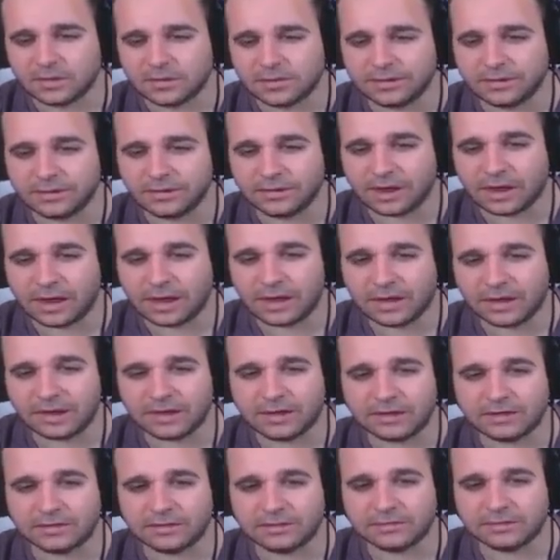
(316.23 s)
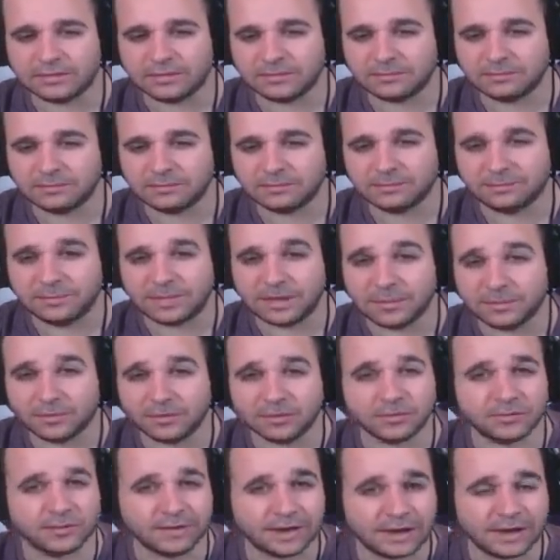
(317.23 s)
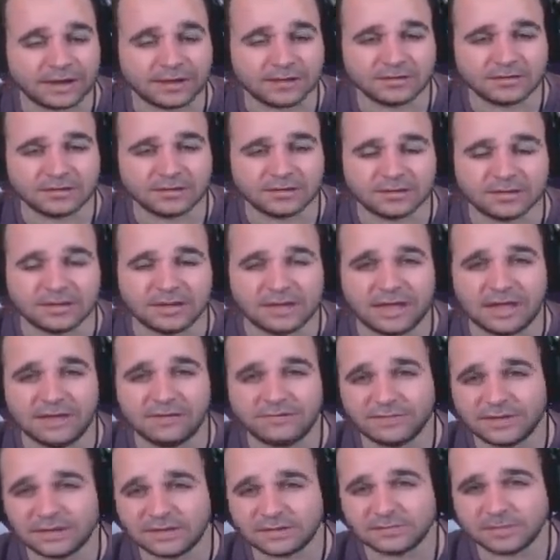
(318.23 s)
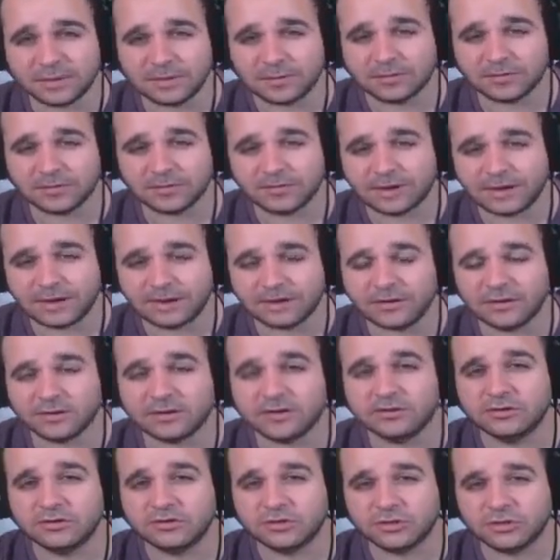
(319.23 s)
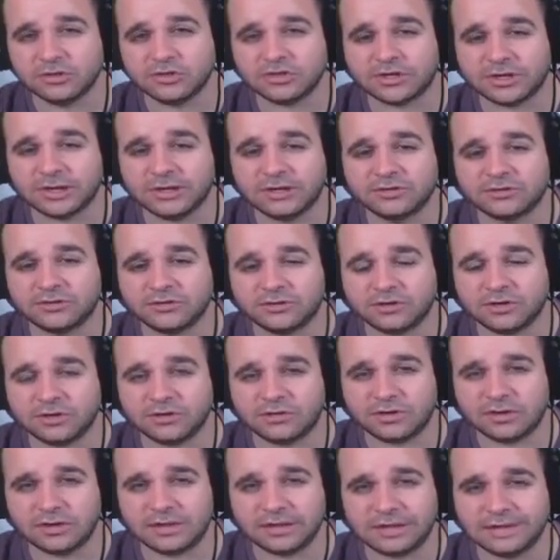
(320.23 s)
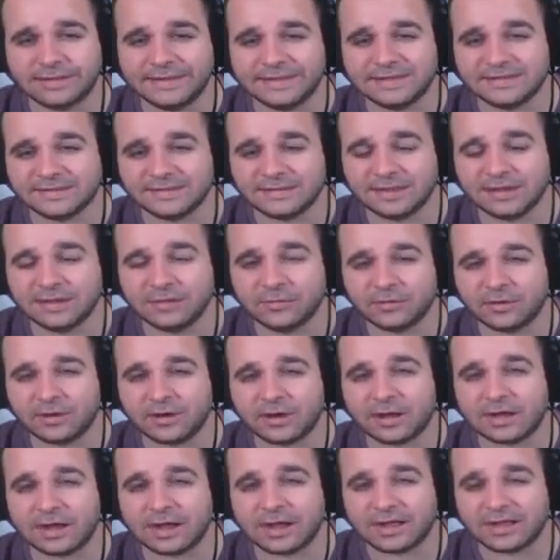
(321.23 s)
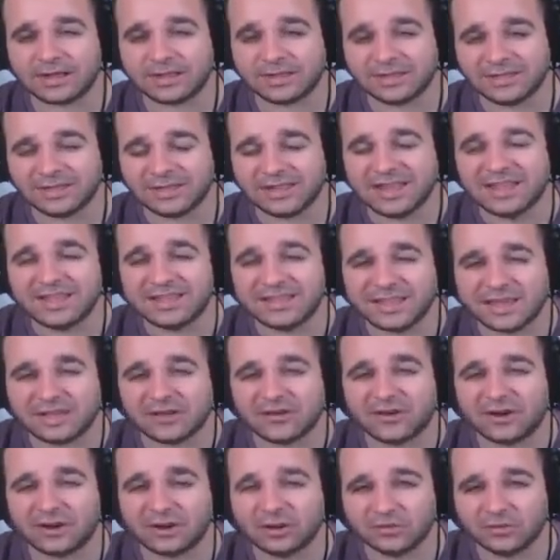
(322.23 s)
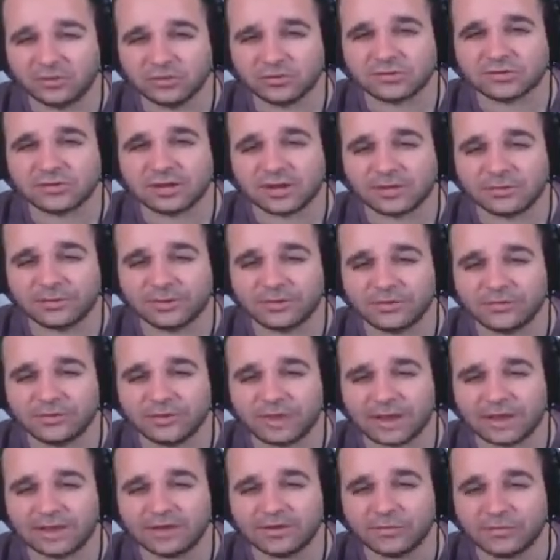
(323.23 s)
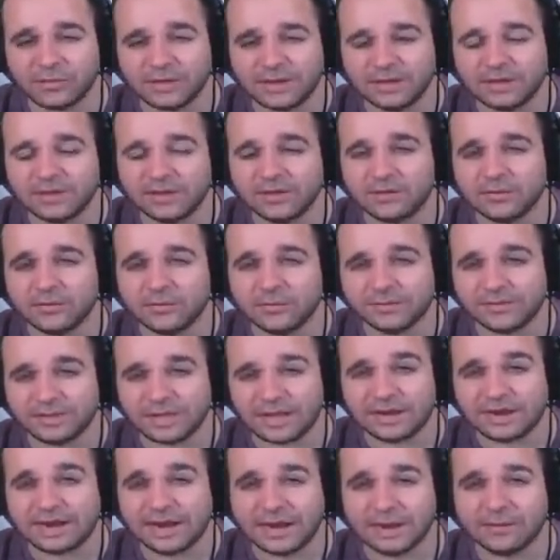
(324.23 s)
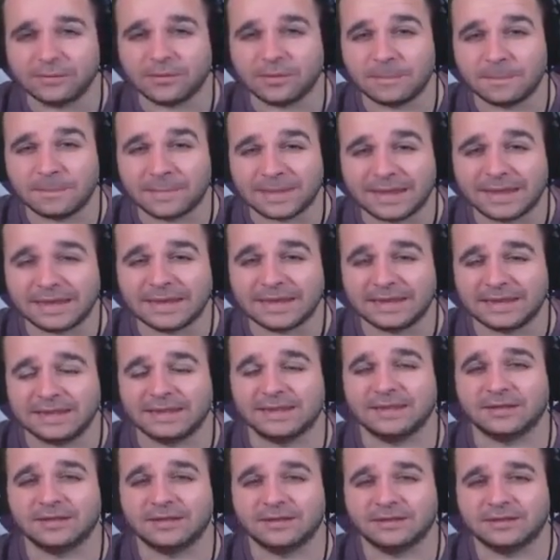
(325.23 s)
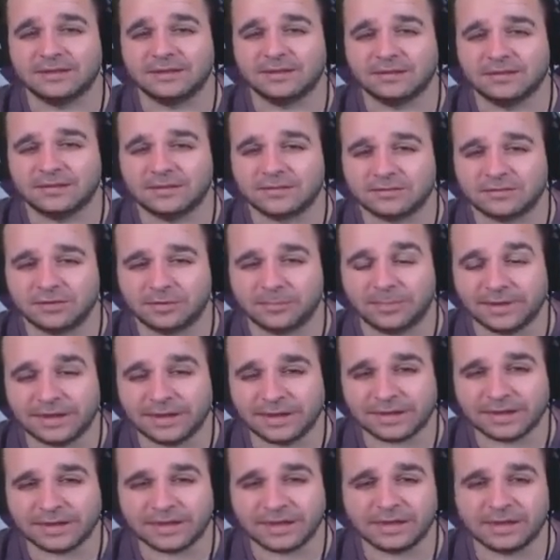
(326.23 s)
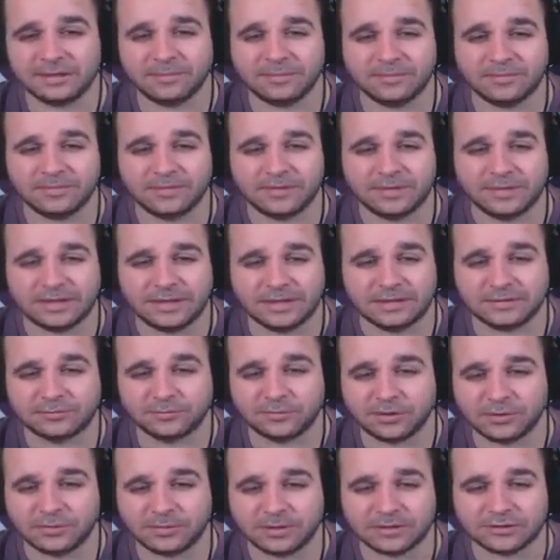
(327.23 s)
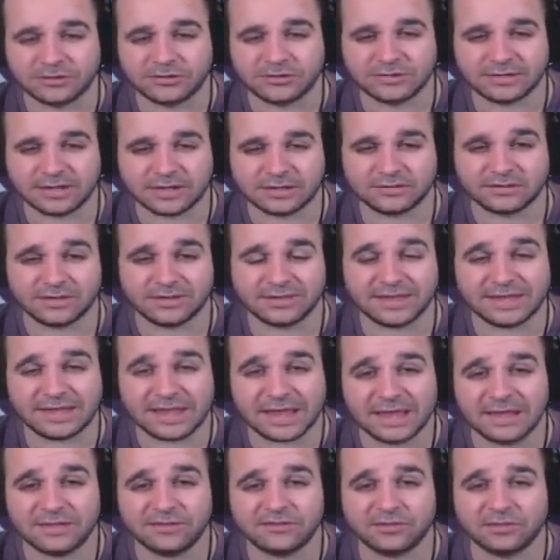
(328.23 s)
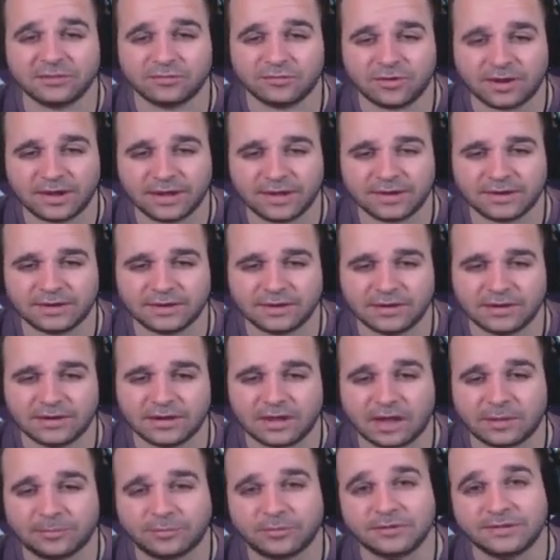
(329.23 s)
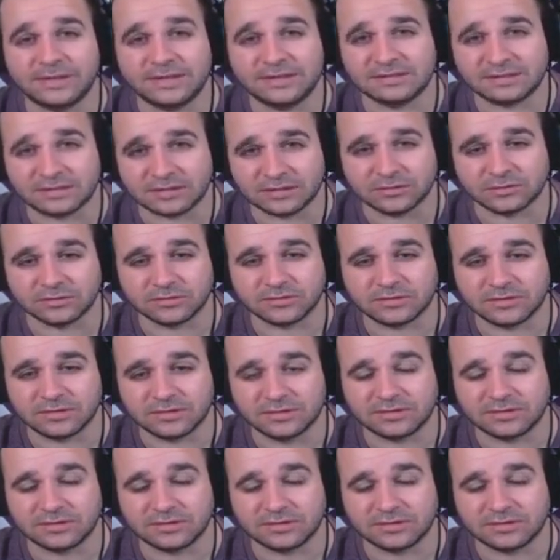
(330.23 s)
There are people around. If there's people around, just change server and let's see what that kind of looks like when you AoE without anyone being here. The Bandit camp is pretty much just outside the gate to the right, up on these hills.